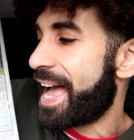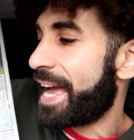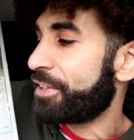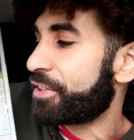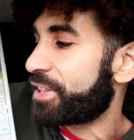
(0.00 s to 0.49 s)

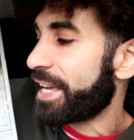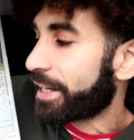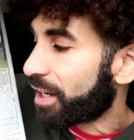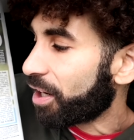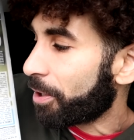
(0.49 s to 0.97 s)
and their
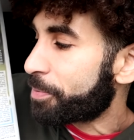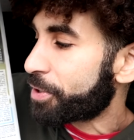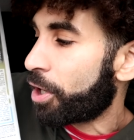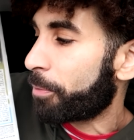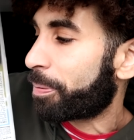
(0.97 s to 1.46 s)

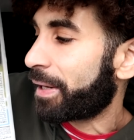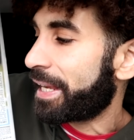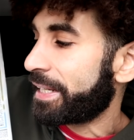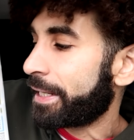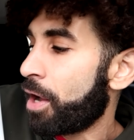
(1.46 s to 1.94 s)
clubs are
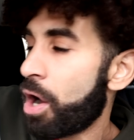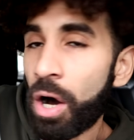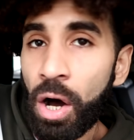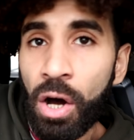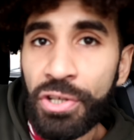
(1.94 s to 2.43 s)
planning
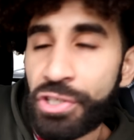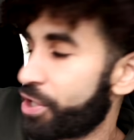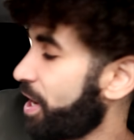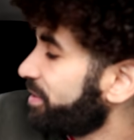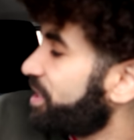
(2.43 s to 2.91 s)

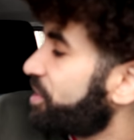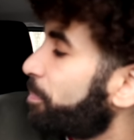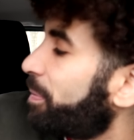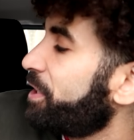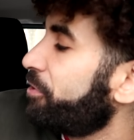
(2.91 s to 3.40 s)
harsh
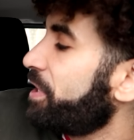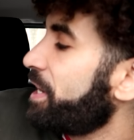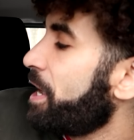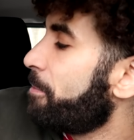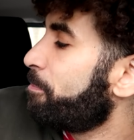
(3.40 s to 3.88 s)

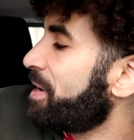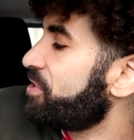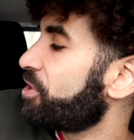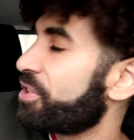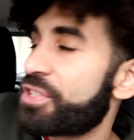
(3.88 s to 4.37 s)
disciplinary
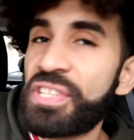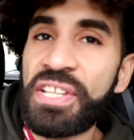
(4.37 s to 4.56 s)
measures."